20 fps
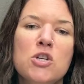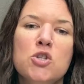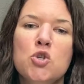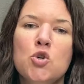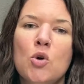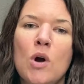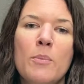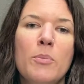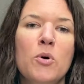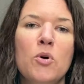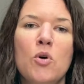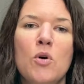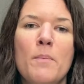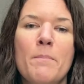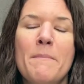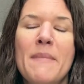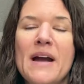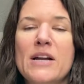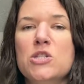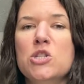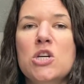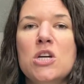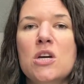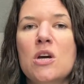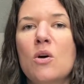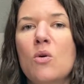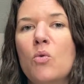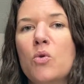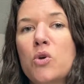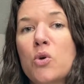trouble matching
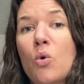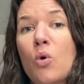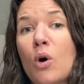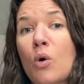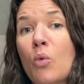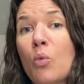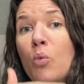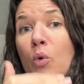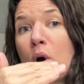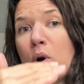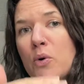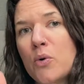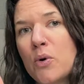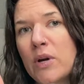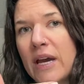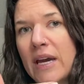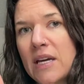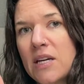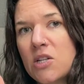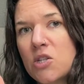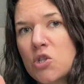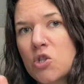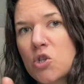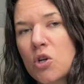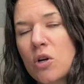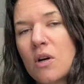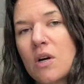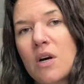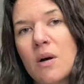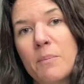your row gauge,
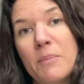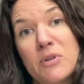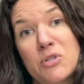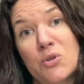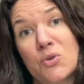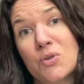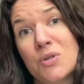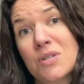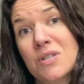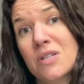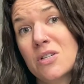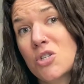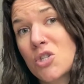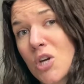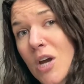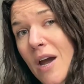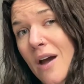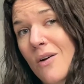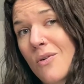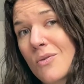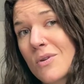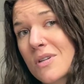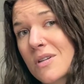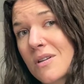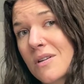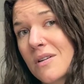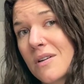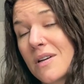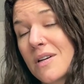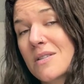but your stitch count
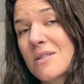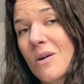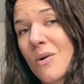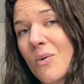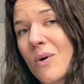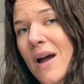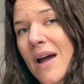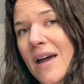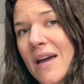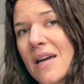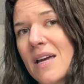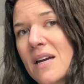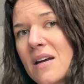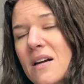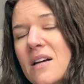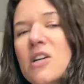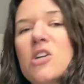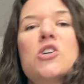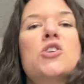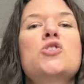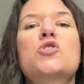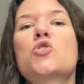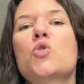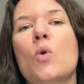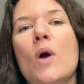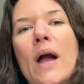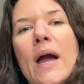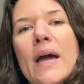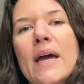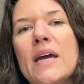is okay,
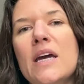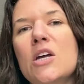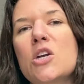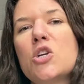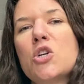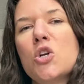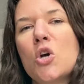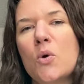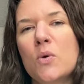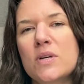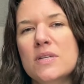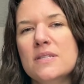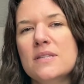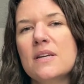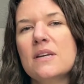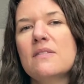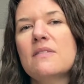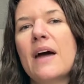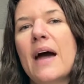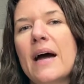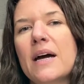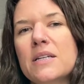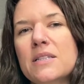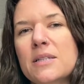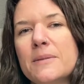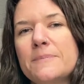try noticing that.